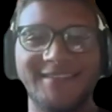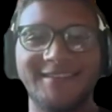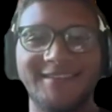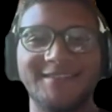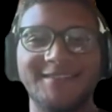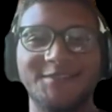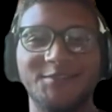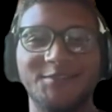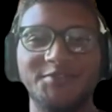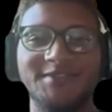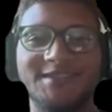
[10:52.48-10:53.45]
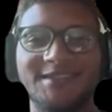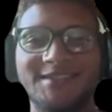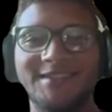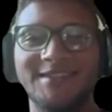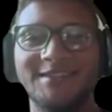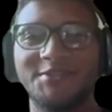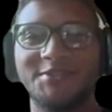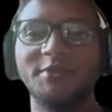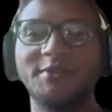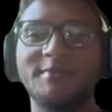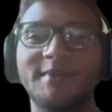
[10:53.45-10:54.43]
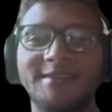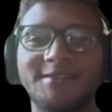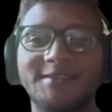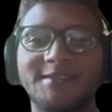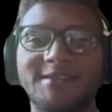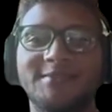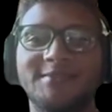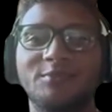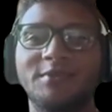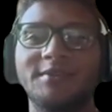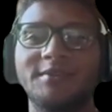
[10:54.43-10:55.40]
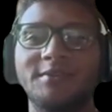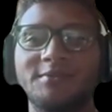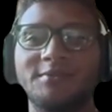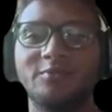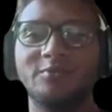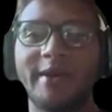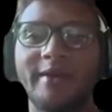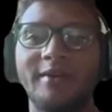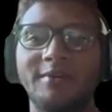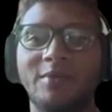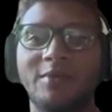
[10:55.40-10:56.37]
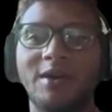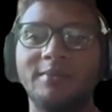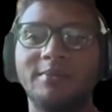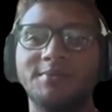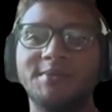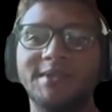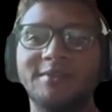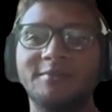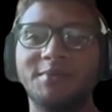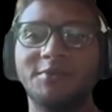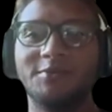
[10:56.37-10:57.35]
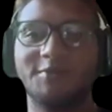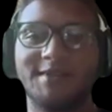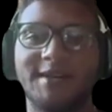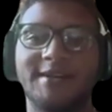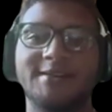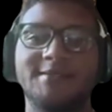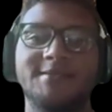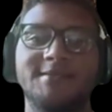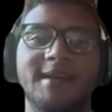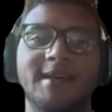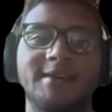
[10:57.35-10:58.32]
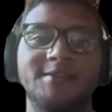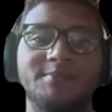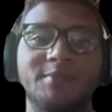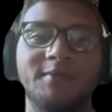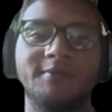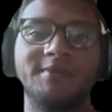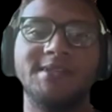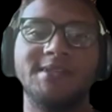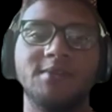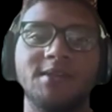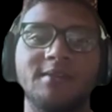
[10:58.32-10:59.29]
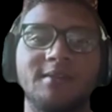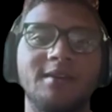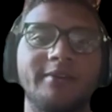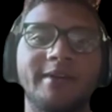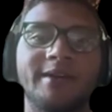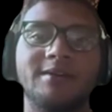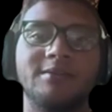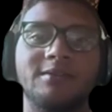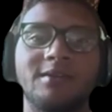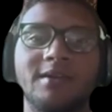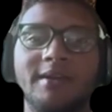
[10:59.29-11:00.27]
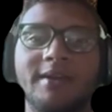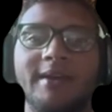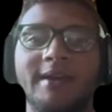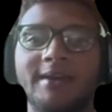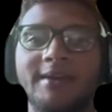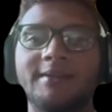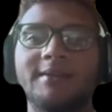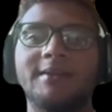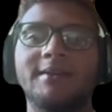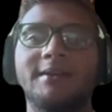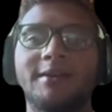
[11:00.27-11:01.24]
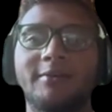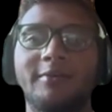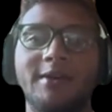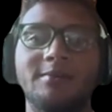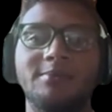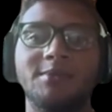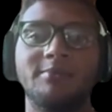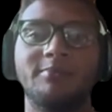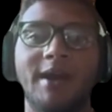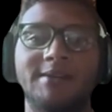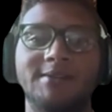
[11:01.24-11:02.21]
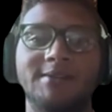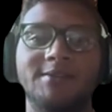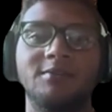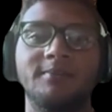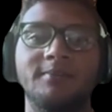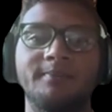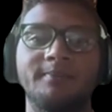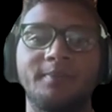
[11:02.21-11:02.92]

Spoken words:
In conclusion, string matching is one of those rare problems in computer science that is both deeply theoretical and incredibly practical.